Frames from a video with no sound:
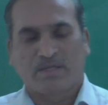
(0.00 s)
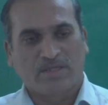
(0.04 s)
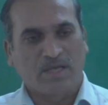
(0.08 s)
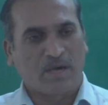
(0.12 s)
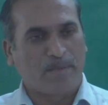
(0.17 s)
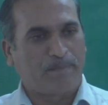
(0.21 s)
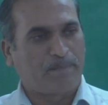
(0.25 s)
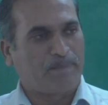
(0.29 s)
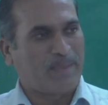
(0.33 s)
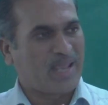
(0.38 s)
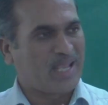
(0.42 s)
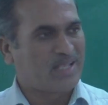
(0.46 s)

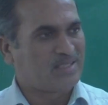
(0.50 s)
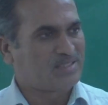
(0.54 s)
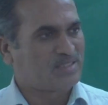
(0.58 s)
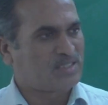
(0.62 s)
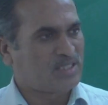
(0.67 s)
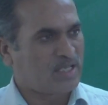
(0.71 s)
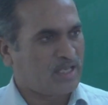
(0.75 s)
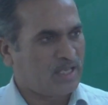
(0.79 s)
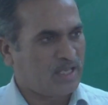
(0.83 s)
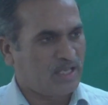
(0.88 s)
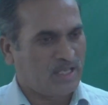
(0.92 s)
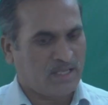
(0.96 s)
the
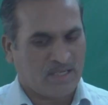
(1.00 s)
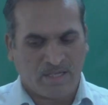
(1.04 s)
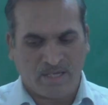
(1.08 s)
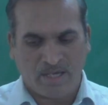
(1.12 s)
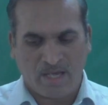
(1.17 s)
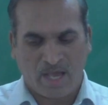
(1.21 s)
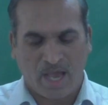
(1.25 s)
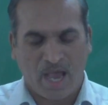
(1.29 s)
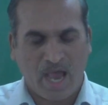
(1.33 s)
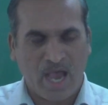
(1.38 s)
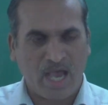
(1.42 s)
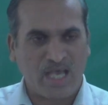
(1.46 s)

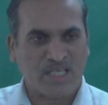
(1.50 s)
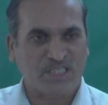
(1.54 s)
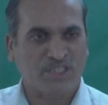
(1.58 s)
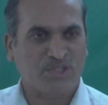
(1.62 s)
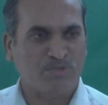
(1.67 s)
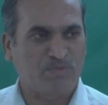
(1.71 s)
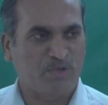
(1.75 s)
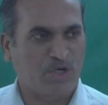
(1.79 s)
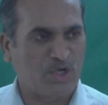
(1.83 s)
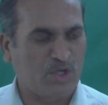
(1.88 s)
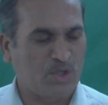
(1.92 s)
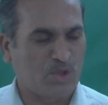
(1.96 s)
benzene, as
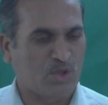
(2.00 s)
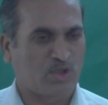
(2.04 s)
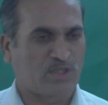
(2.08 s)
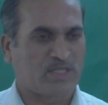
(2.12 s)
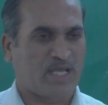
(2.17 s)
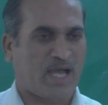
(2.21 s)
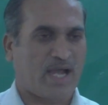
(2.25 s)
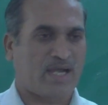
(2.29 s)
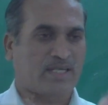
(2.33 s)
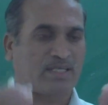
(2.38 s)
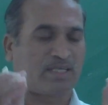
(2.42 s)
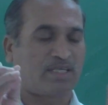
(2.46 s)
we know
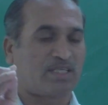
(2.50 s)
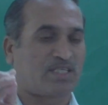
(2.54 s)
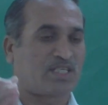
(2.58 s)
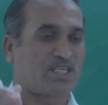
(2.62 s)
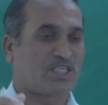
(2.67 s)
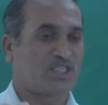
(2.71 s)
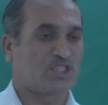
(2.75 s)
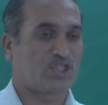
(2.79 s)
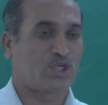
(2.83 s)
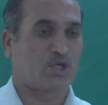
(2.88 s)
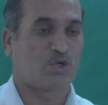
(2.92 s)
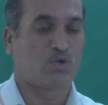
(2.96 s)
that it
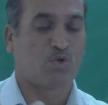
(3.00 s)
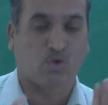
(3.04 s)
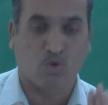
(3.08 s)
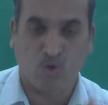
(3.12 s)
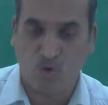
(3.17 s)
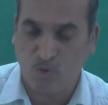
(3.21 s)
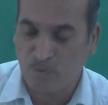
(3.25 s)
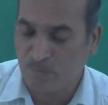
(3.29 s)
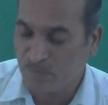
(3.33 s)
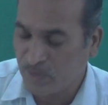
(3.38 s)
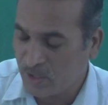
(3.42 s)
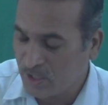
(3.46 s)
is a
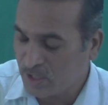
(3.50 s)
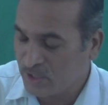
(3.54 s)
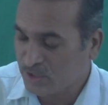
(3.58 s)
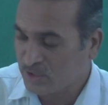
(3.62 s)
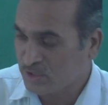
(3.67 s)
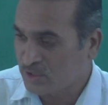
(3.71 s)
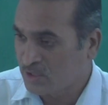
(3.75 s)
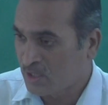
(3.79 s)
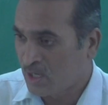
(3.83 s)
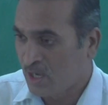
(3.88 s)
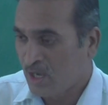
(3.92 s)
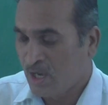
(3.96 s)

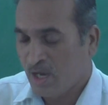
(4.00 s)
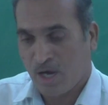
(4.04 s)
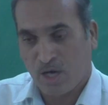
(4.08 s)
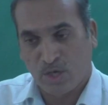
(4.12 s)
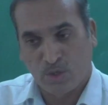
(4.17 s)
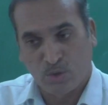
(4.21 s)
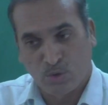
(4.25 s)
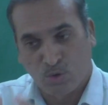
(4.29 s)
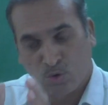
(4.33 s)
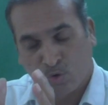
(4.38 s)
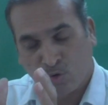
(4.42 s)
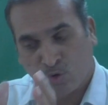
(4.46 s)

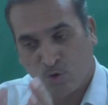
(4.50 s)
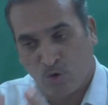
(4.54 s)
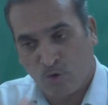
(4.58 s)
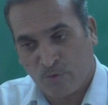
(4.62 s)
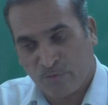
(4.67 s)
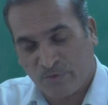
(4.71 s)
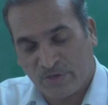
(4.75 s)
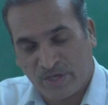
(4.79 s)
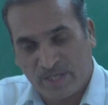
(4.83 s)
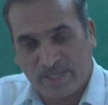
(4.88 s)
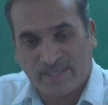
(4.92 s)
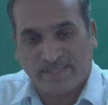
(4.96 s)

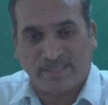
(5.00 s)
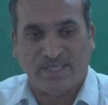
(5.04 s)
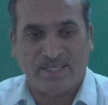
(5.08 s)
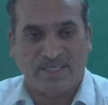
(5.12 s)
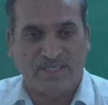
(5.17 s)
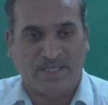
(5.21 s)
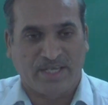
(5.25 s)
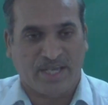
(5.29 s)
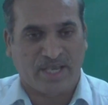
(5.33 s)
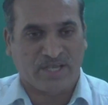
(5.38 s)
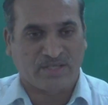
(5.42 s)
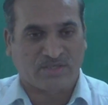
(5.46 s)
nucleophilic
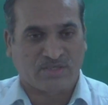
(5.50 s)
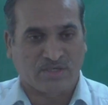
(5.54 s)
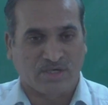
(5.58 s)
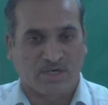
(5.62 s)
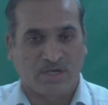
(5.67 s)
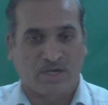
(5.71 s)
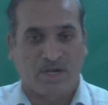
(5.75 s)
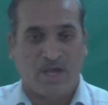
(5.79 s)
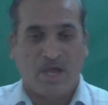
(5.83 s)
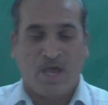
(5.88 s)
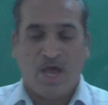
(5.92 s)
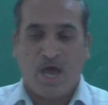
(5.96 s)
in
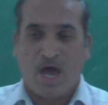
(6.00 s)
nature,